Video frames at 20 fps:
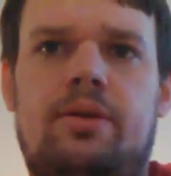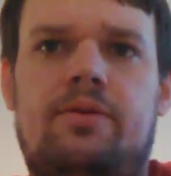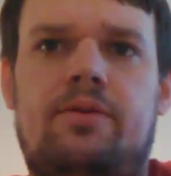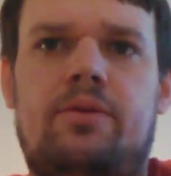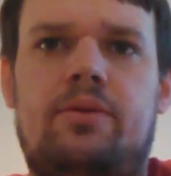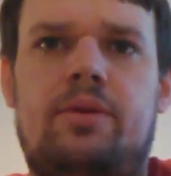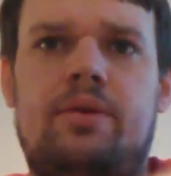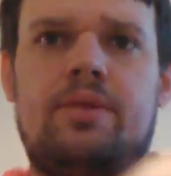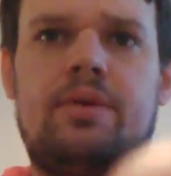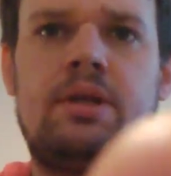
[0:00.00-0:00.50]

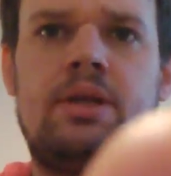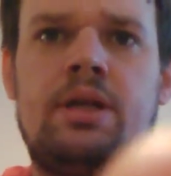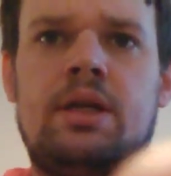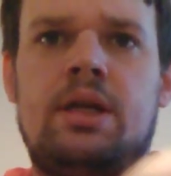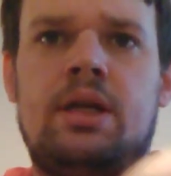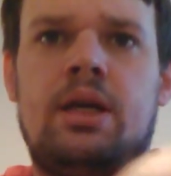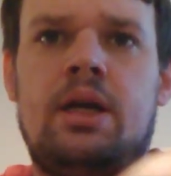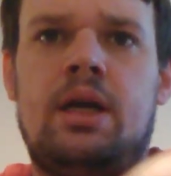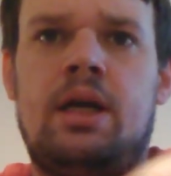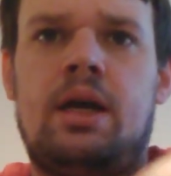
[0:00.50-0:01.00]
everyone.
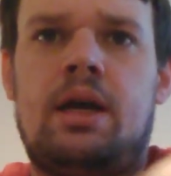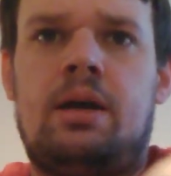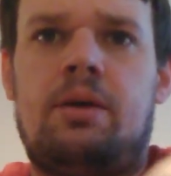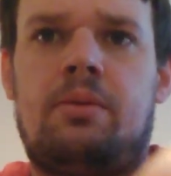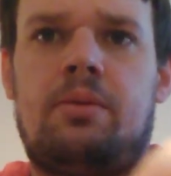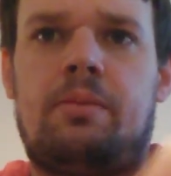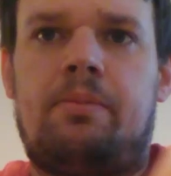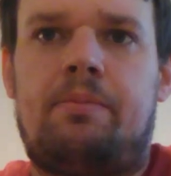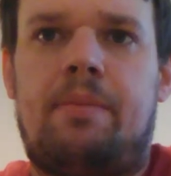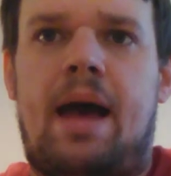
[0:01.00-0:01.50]

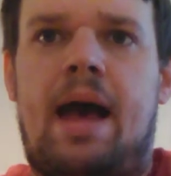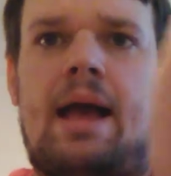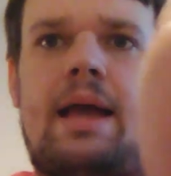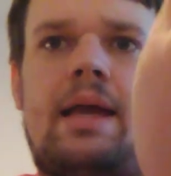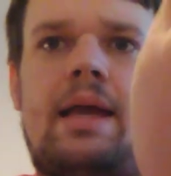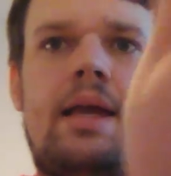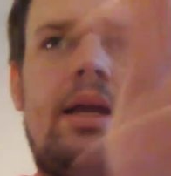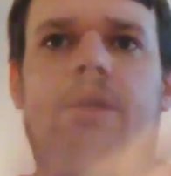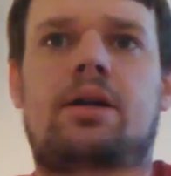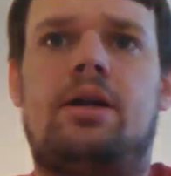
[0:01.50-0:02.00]

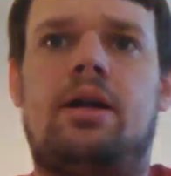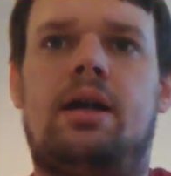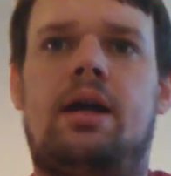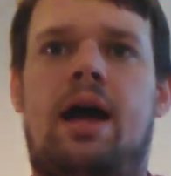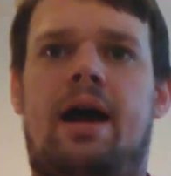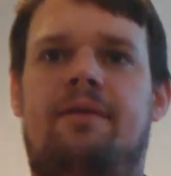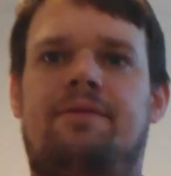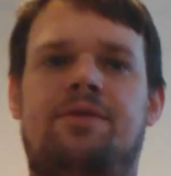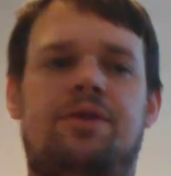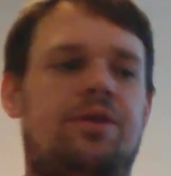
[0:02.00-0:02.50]
Back here
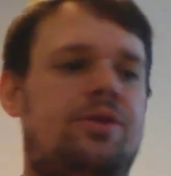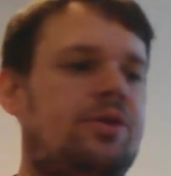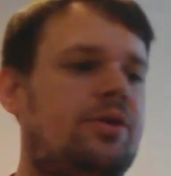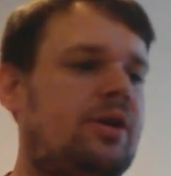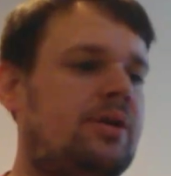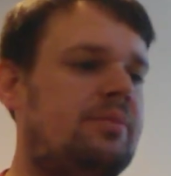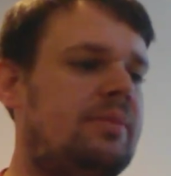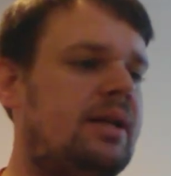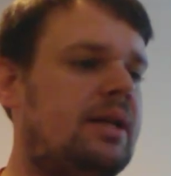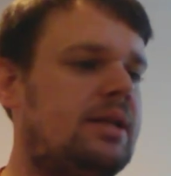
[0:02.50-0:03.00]
after
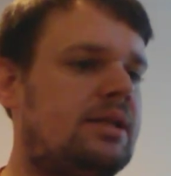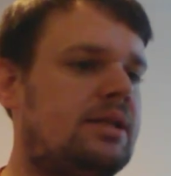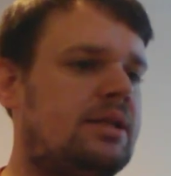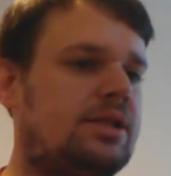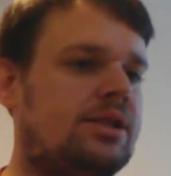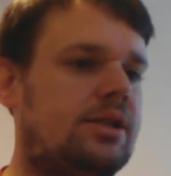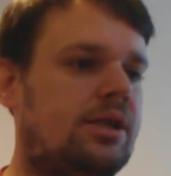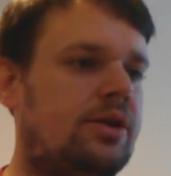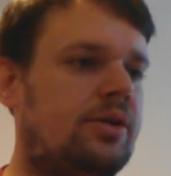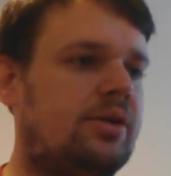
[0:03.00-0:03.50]
30 minutes.
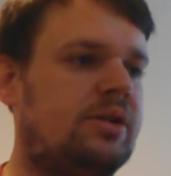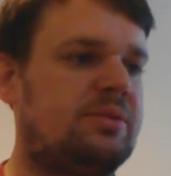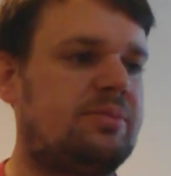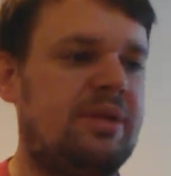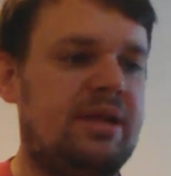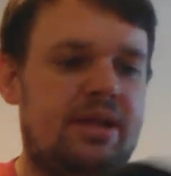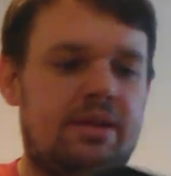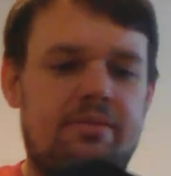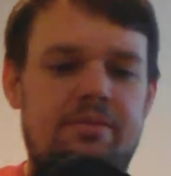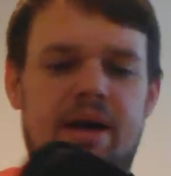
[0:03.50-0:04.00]
So it's
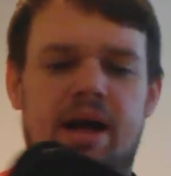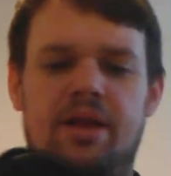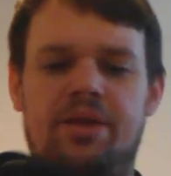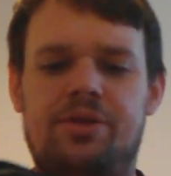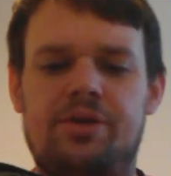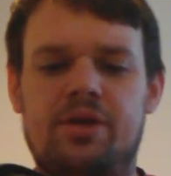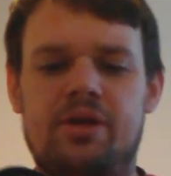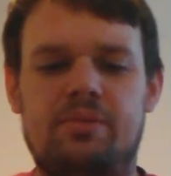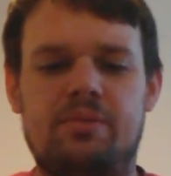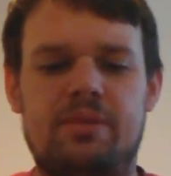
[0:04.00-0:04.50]
been about
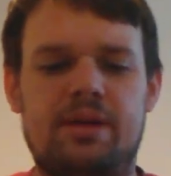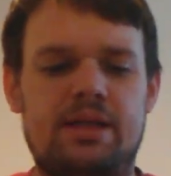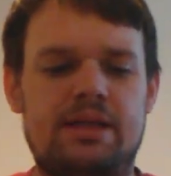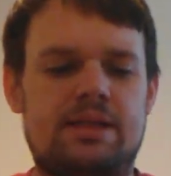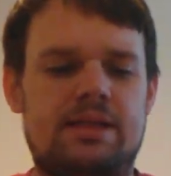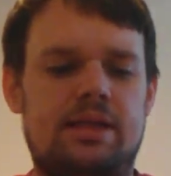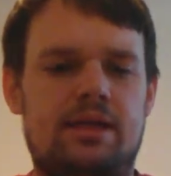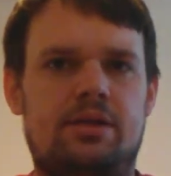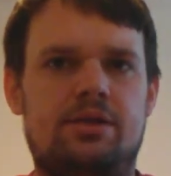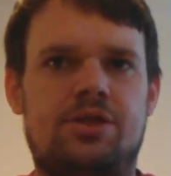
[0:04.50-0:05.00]
30
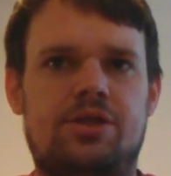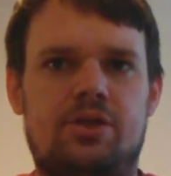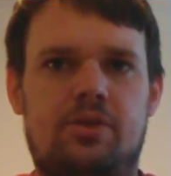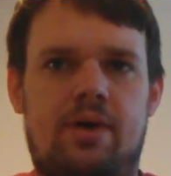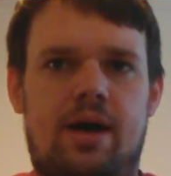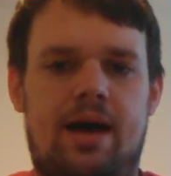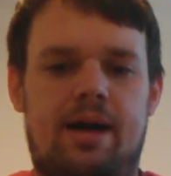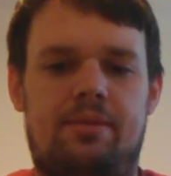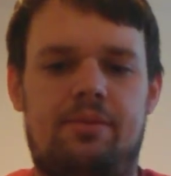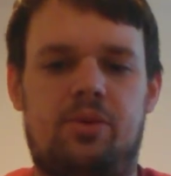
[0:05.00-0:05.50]
minutes now.
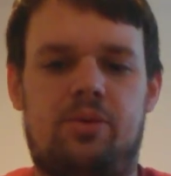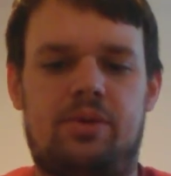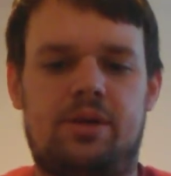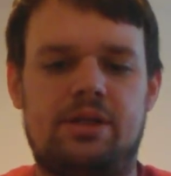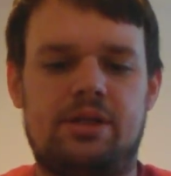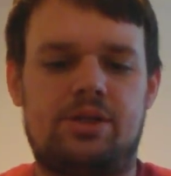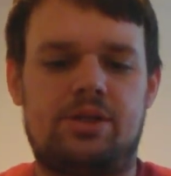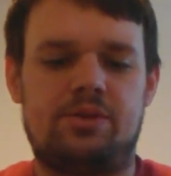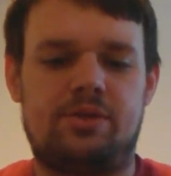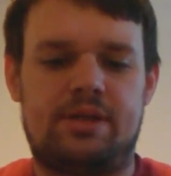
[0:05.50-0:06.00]
So I'm
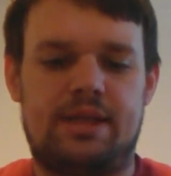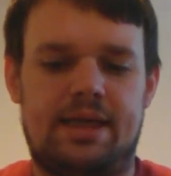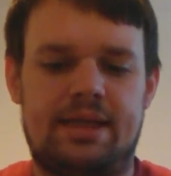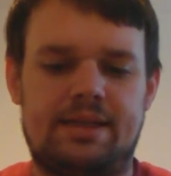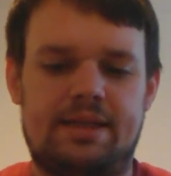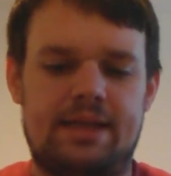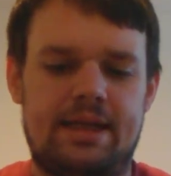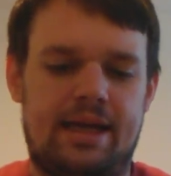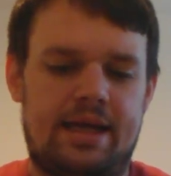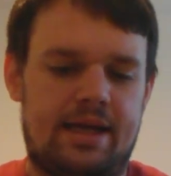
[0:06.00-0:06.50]
going to
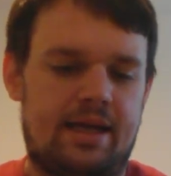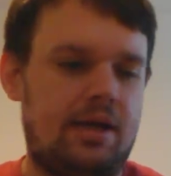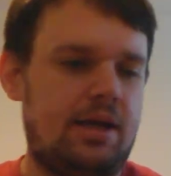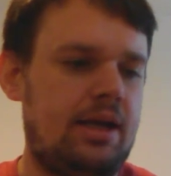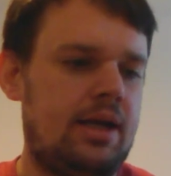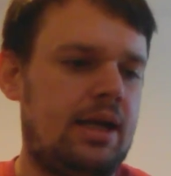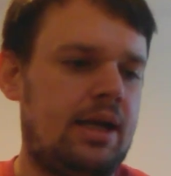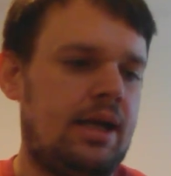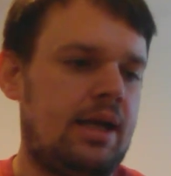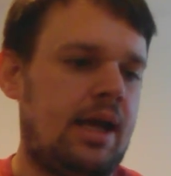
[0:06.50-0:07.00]
test
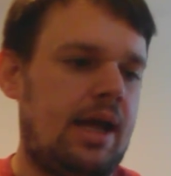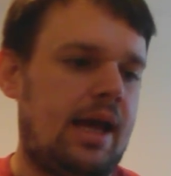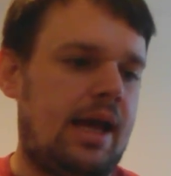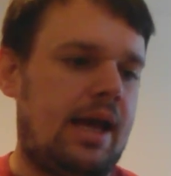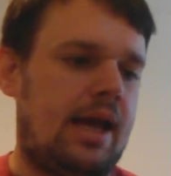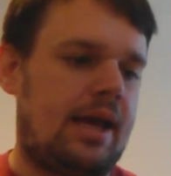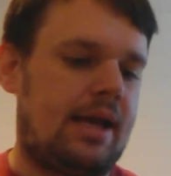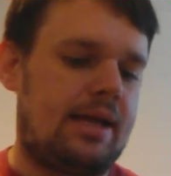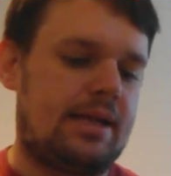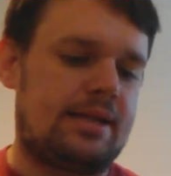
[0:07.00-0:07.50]
again
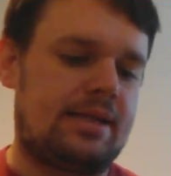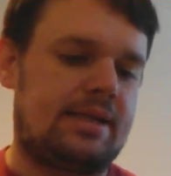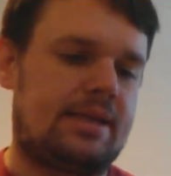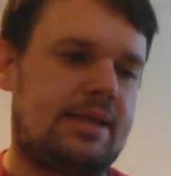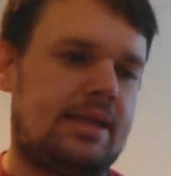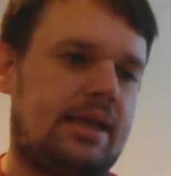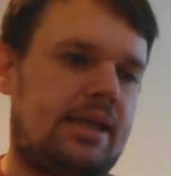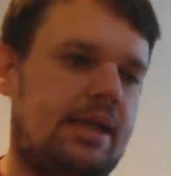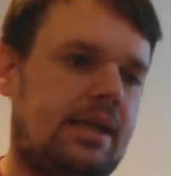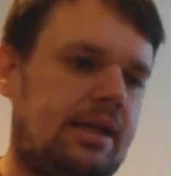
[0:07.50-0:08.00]
and
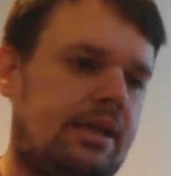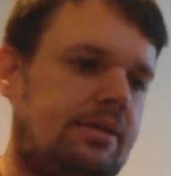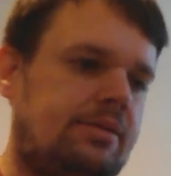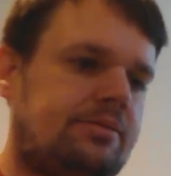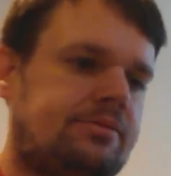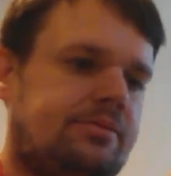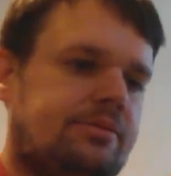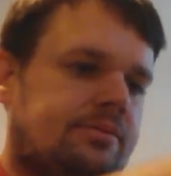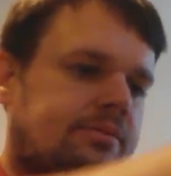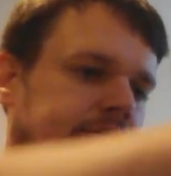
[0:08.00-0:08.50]
see
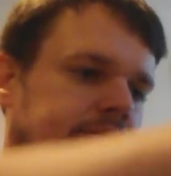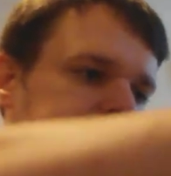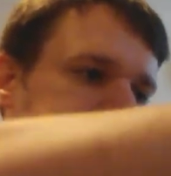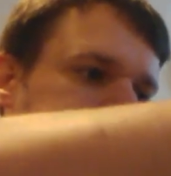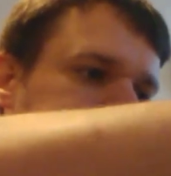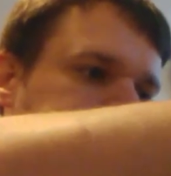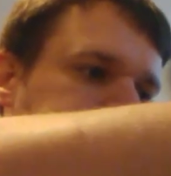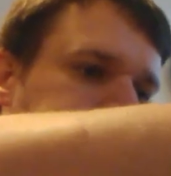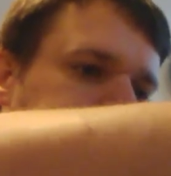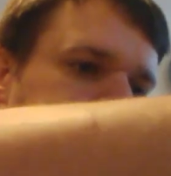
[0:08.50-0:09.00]

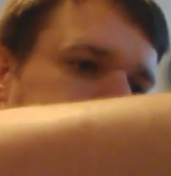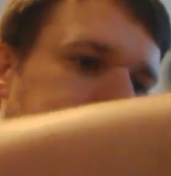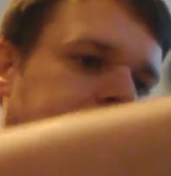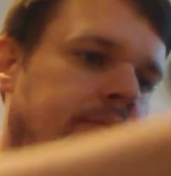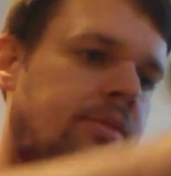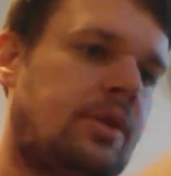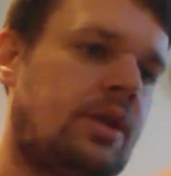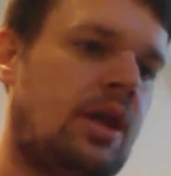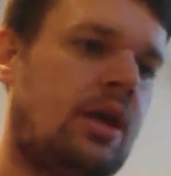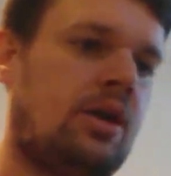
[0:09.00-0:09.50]

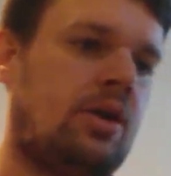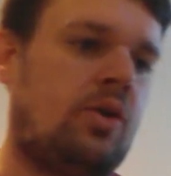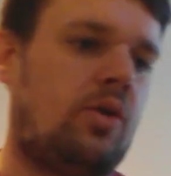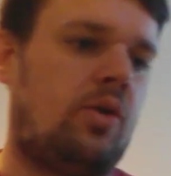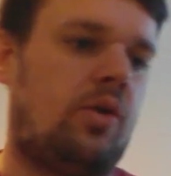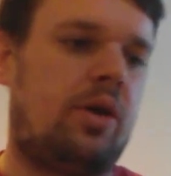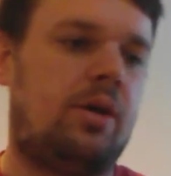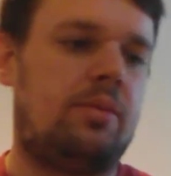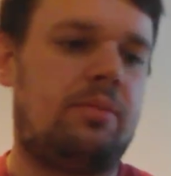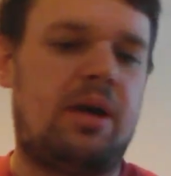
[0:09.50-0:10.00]

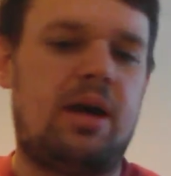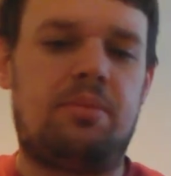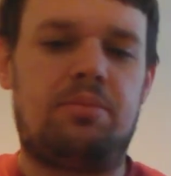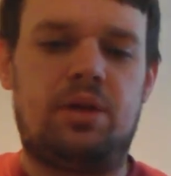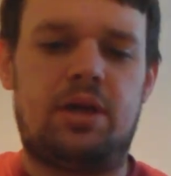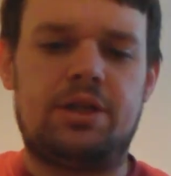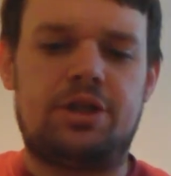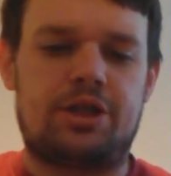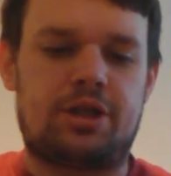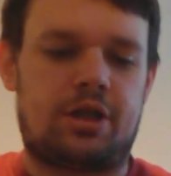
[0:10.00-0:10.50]
what my
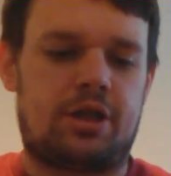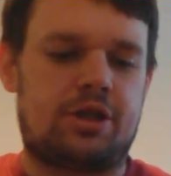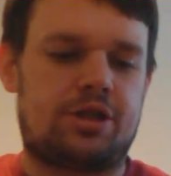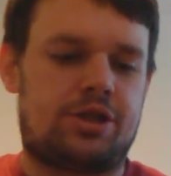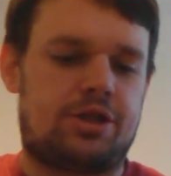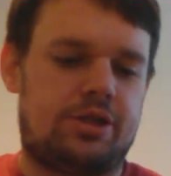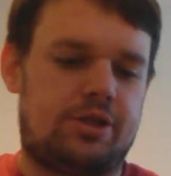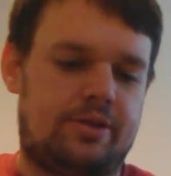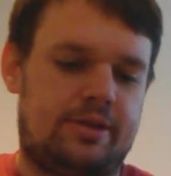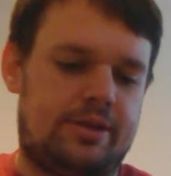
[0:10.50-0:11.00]
blood sugar
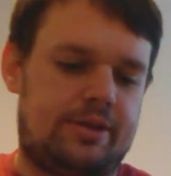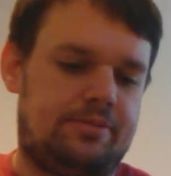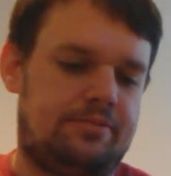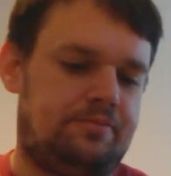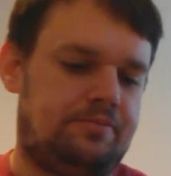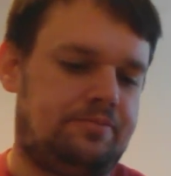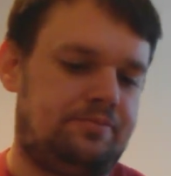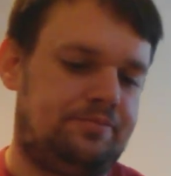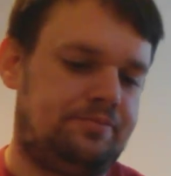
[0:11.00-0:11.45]
is doing.